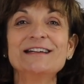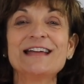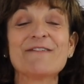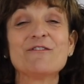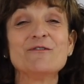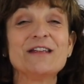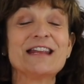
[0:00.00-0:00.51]

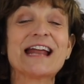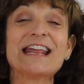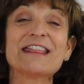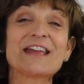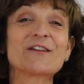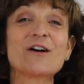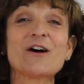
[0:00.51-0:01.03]
If you need
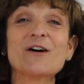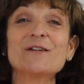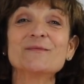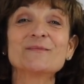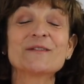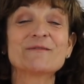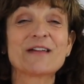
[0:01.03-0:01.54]
anything at all,
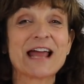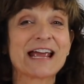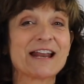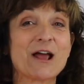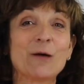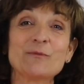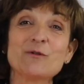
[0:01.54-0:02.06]
and I can
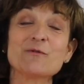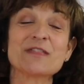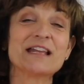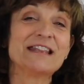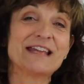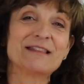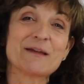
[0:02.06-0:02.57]
help you with
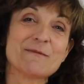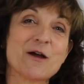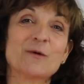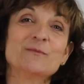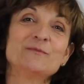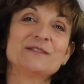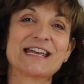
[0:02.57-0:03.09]
anything, let me
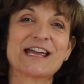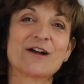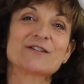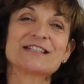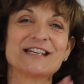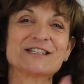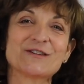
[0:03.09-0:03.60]
know. Take care.
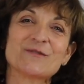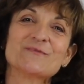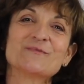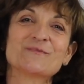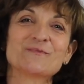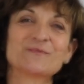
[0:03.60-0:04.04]
See you soon.